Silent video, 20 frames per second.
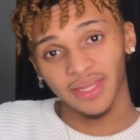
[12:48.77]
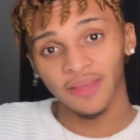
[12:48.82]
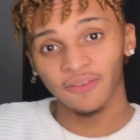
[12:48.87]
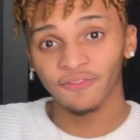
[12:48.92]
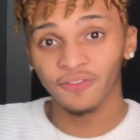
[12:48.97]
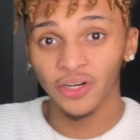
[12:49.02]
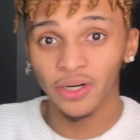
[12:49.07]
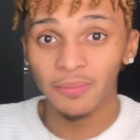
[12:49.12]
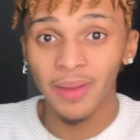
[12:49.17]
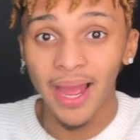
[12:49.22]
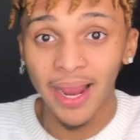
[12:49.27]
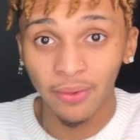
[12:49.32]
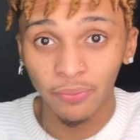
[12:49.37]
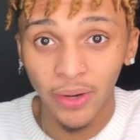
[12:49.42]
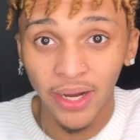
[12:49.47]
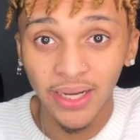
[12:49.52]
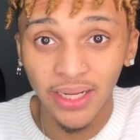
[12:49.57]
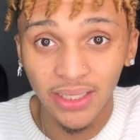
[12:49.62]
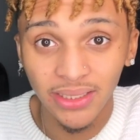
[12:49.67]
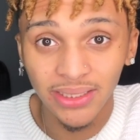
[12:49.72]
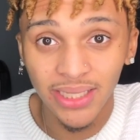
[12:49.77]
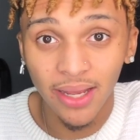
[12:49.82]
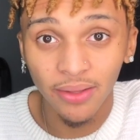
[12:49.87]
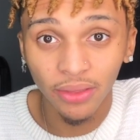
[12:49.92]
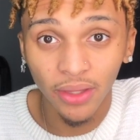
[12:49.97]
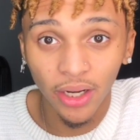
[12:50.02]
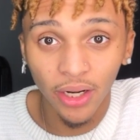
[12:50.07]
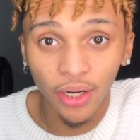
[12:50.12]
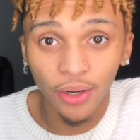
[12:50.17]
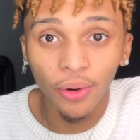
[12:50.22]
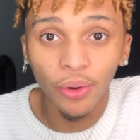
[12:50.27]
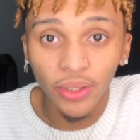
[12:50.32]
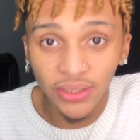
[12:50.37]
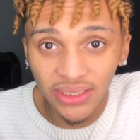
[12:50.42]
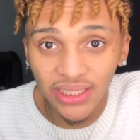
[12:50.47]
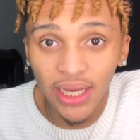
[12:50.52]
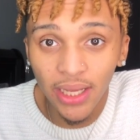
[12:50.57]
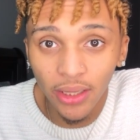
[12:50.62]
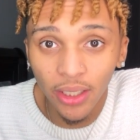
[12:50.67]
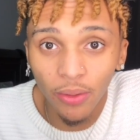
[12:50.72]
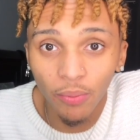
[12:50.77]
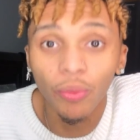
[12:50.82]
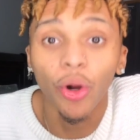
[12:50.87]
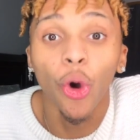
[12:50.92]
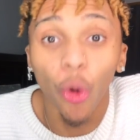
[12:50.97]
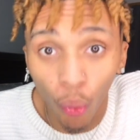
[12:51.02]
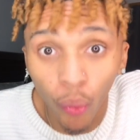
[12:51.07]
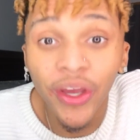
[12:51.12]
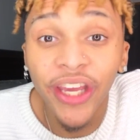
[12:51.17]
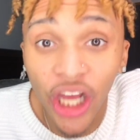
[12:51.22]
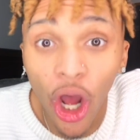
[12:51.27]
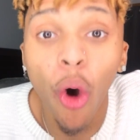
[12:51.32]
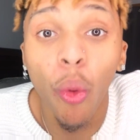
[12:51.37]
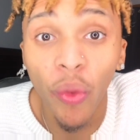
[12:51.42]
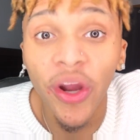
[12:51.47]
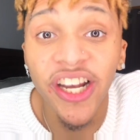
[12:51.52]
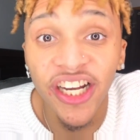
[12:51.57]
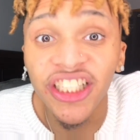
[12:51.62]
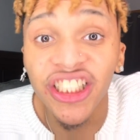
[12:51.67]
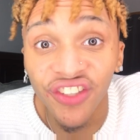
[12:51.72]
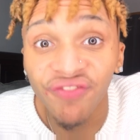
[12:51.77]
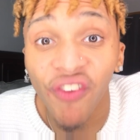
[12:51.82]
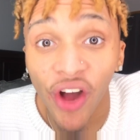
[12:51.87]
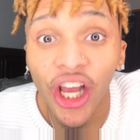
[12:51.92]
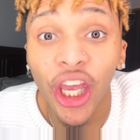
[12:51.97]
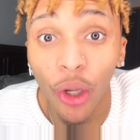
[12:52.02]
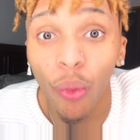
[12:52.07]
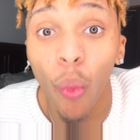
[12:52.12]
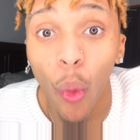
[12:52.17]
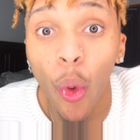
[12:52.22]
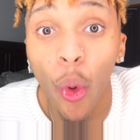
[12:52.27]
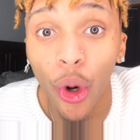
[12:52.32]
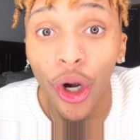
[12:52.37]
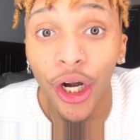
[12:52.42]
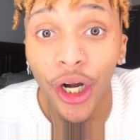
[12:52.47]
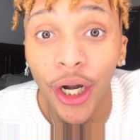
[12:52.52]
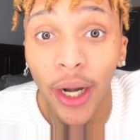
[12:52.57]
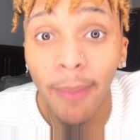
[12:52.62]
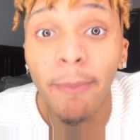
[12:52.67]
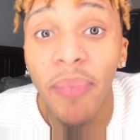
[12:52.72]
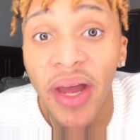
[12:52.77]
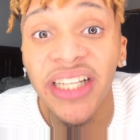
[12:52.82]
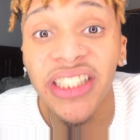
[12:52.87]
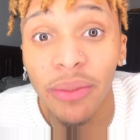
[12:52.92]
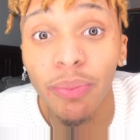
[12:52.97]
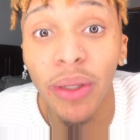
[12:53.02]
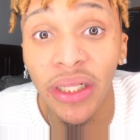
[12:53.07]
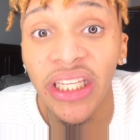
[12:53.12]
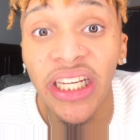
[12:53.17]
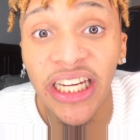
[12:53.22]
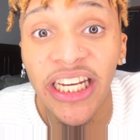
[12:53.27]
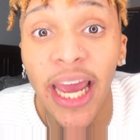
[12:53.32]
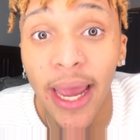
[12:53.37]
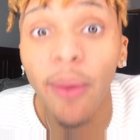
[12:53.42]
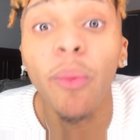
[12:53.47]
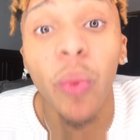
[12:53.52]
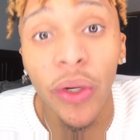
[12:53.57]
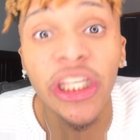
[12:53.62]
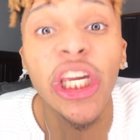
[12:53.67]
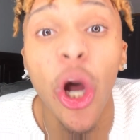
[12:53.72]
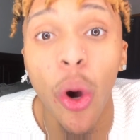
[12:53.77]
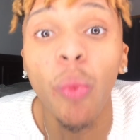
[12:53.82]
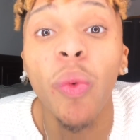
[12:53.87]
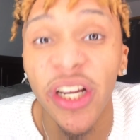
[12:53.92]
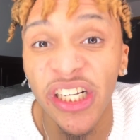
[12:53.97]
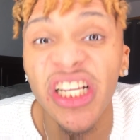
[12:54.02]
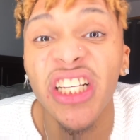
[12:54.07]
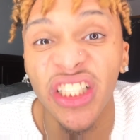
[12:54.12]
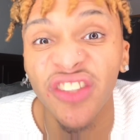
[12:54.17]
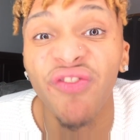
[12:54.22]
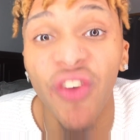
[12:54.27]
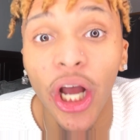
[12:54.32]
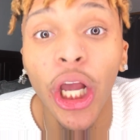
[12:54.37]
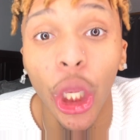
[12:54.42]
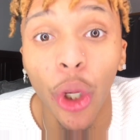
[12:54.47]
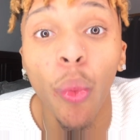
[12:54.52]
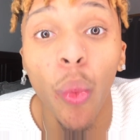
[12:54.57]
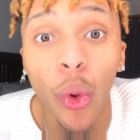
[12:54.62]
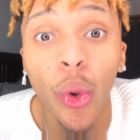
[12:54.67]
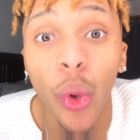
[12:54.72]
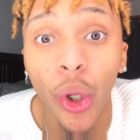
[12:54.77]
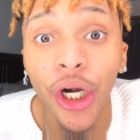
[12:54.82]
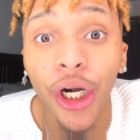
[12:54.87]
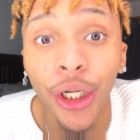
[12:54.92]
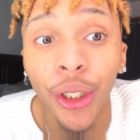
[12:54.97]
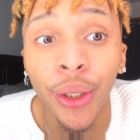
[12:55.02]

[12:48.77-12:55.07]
And for them Iranians out there, tell them we gonna win this fucking war. Best believe that we gonna win this fucking war.